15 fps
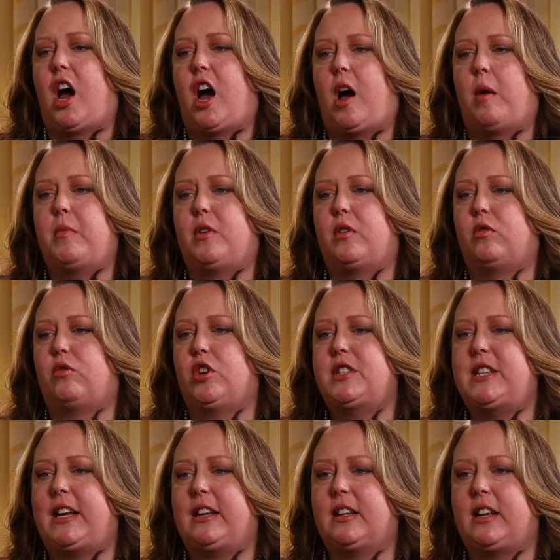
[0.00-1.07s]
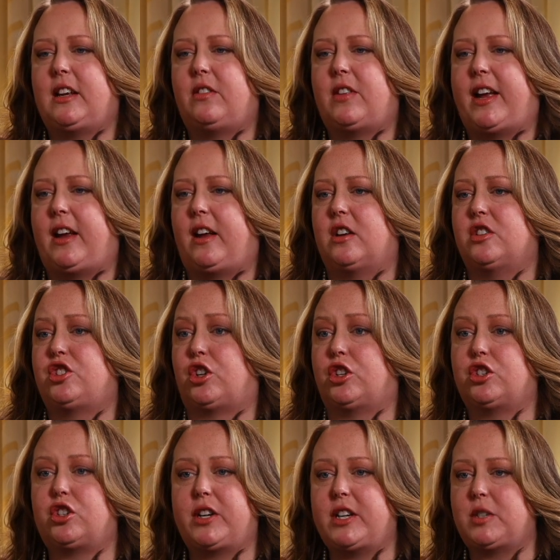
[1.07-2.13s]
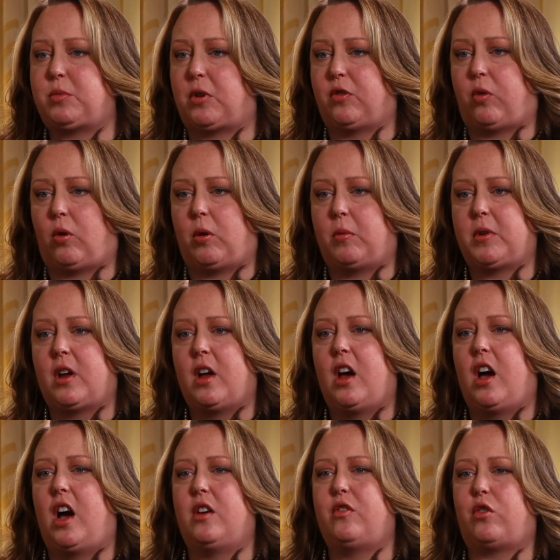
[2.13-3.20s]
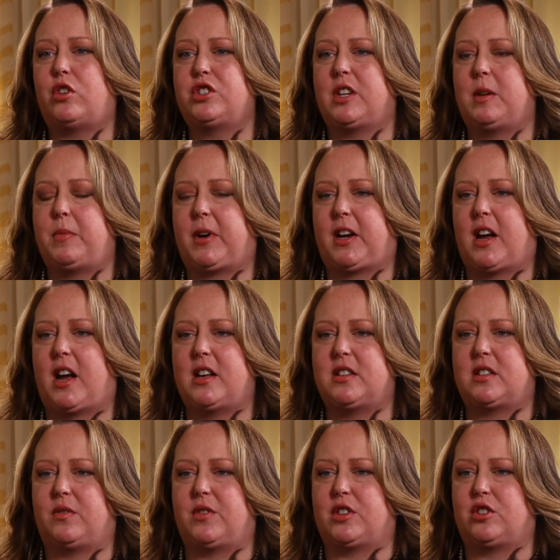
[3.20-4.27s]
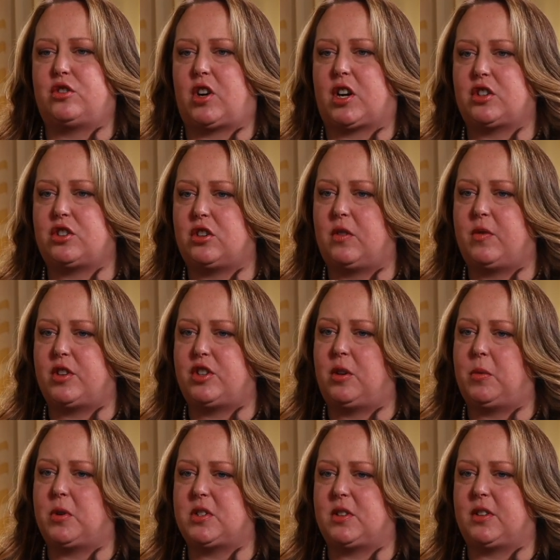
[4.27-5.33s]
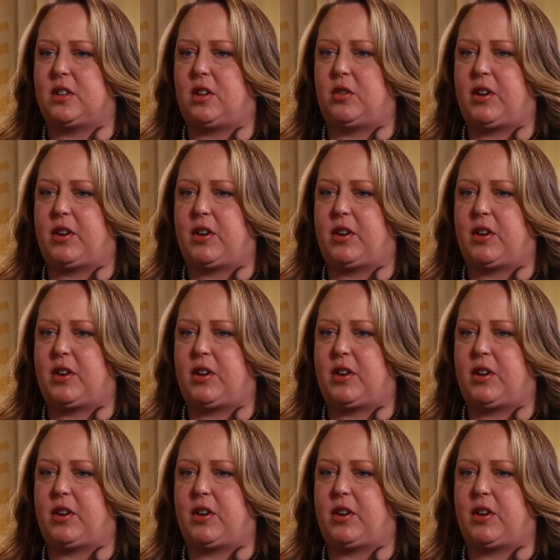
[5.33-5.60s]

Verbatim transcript: Um, routinely, the surgery is performed. Unfortunately, because of the structure of the tumors and the